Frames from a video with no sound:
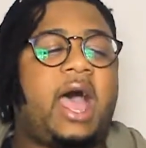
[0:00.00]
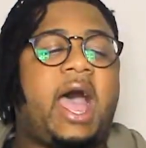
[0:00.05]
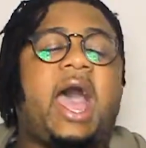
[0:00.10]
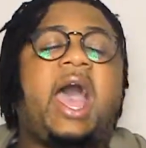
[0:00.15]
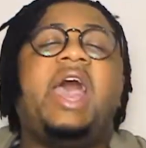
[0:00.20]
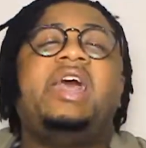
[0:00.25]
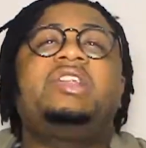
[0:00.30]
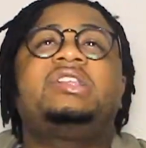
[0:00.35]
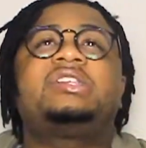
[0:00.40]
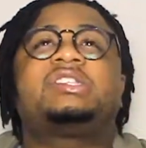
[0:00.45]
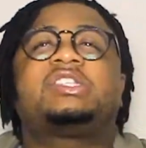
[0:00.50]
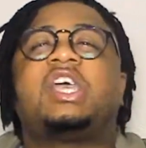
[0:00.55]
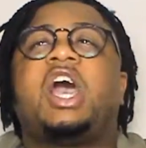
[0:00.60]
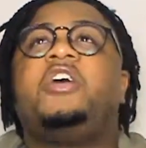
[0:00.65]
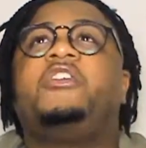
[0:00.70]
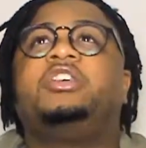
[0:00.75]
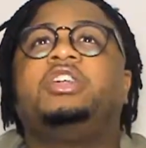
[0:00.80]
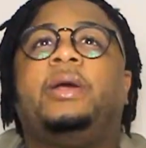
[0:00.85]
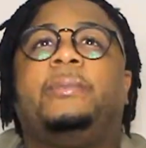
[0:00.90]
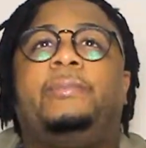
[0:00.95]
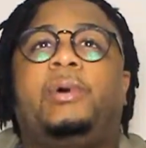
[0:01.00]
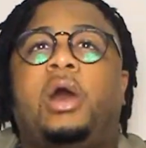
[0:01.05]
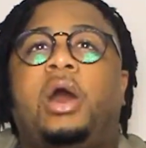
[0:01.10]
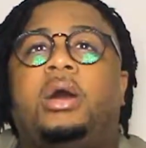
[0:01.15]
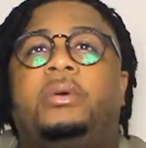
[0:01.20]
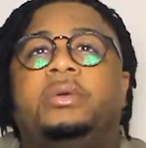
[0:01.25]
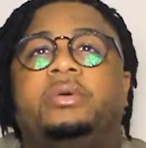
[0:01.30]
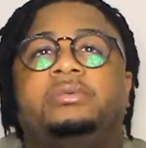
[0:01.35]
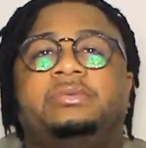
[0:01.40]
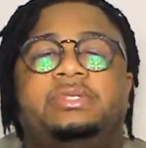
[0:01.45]
I discovered the
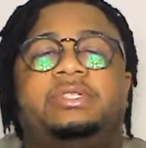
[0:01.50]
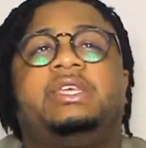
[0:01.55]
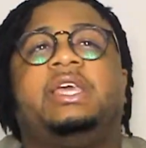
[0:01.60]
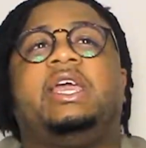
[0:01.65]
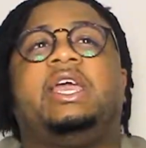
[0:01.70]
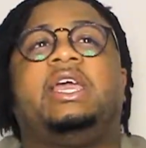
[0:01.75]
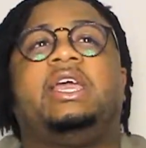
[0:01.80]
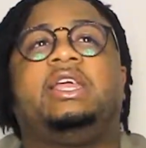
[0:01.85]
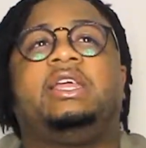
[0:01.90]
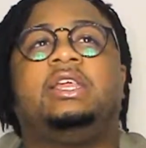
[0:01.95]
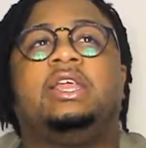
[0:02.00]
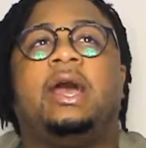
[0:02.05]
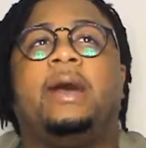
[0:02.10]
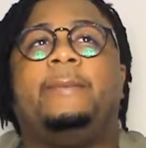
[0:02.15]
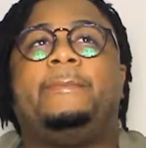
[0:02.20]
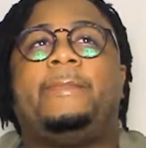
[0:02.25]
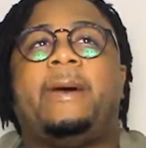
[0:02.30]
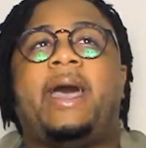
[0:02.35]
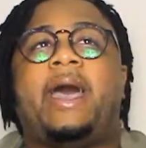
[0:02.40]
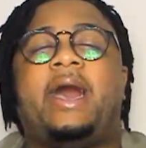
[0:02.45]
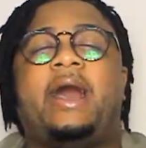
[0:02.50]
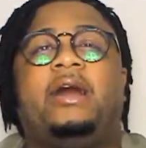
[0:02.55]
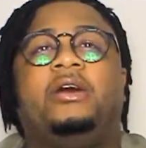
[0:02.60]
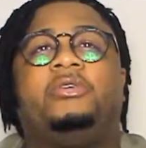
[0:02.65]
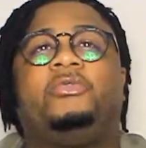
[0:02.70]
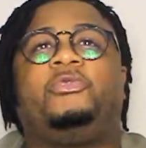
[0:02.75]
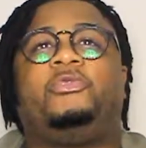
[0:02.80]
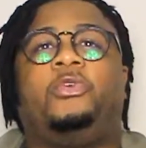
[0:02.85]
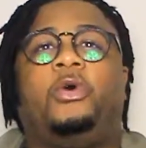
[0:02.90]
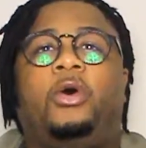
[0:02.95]
ballroom scene
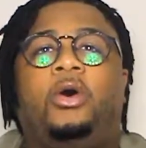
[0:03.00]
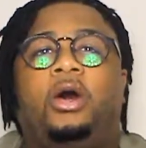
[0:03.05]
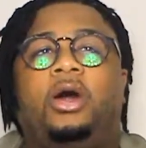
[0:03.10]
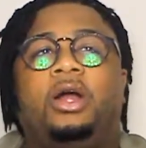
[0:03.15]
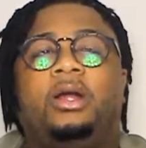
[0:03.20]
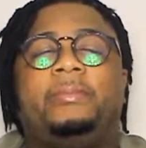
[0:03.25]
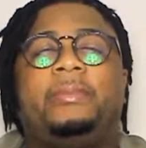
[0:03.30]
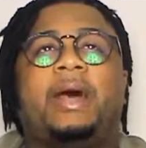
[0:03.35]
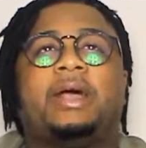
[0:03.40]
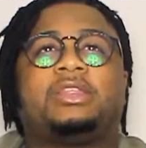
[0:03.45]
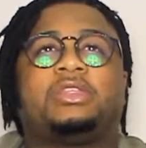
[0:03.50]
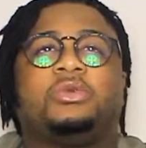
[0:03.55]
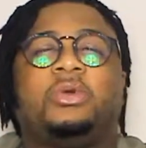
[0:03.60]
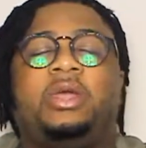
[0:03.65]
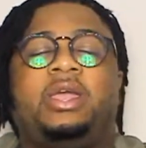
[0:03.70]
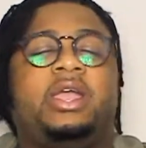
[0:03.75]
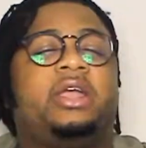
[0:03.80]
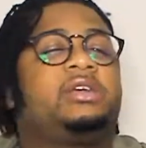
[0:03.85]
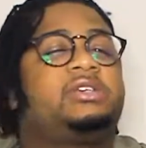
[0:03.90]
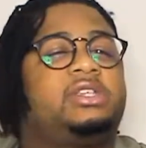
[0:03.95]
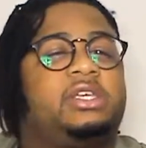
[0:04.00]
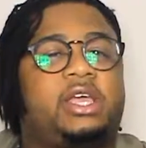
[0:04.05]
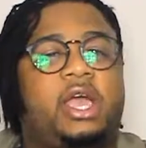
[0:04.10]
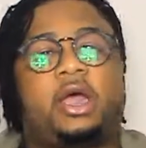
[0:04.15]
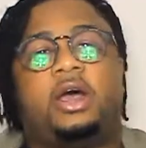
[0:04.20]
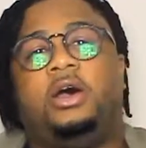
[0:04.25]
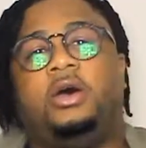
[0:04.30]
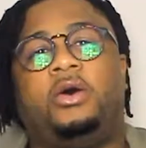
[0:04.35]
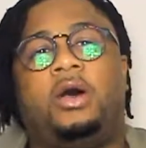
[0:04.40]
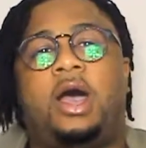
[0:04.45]
about four, about three years
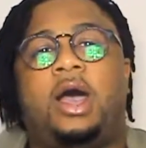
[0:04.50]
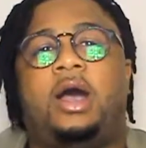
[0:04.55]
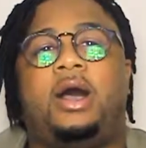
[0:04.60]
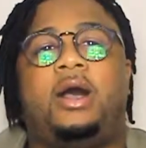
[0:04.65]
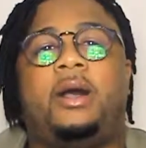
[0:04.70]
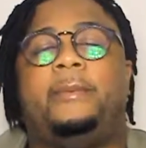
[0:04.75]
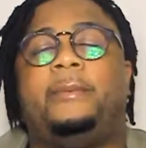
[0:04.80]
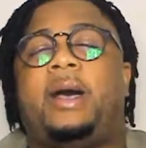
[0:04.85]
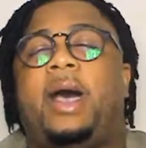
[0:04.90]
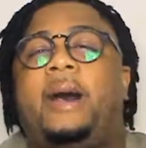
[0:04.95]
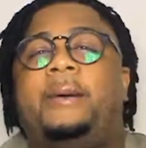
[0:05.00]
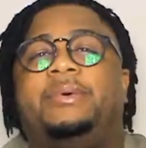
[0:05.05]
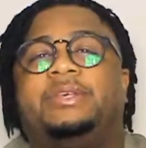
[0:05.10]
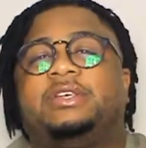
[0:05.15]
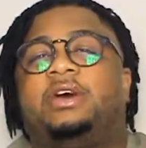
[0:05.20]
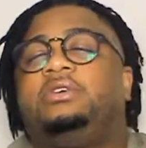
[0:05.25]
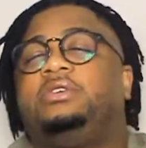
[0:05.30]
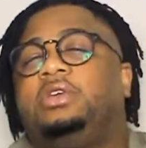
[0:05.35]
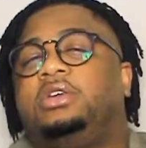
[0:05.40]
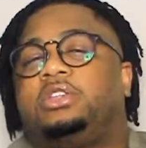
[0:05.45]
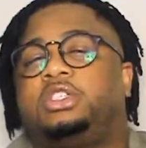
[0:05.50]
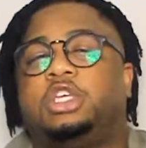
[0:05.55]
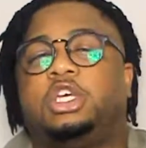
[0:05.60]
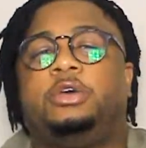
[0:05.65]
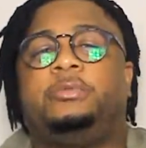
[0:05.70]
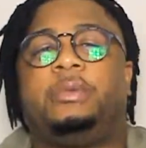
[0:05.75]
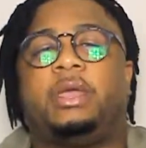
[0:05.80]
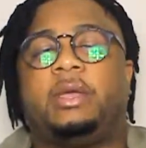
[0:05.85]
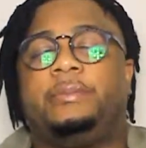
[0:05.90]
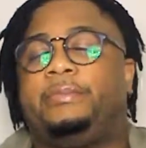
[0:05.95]
ago. Um, I was on
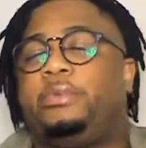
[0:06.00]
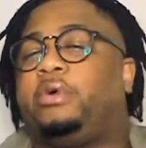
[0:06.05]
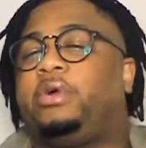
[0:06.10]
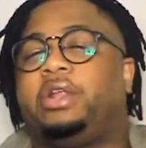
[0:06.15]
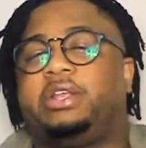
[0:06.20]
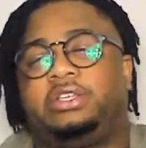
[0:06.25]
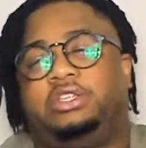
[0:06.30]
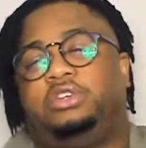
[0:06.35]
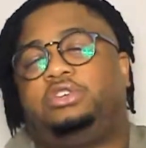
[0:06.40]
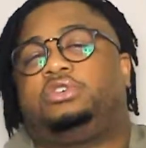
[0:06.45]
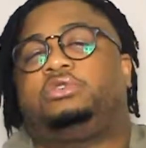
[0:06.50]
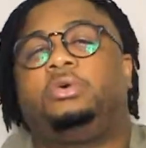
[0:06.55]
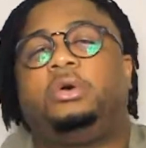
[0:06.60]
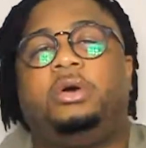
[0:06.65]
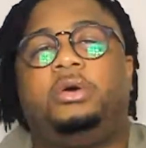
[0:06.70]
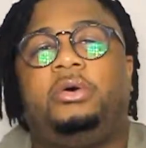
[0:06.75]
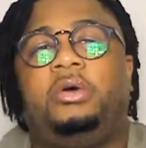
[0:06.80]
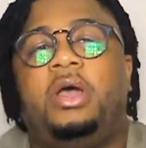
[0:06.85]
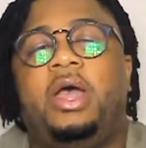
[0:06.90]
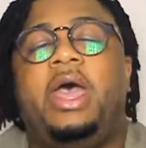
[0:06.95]
YouTube being bored as usual,